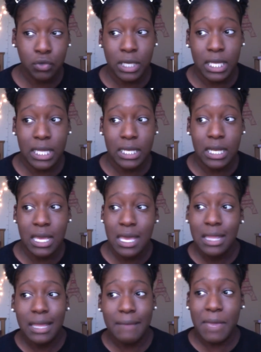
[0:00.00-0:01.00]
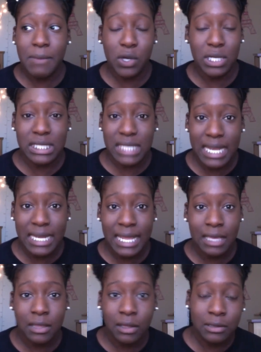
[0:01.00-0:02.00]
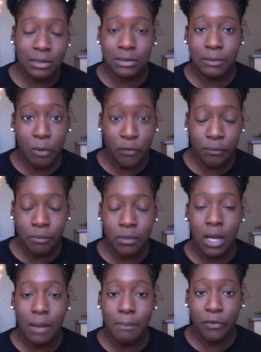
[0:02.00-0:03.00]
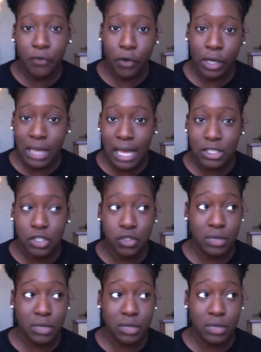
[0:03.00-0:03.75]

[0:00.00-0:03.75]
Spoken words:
You can, like maybe on a Sunday, like before classes,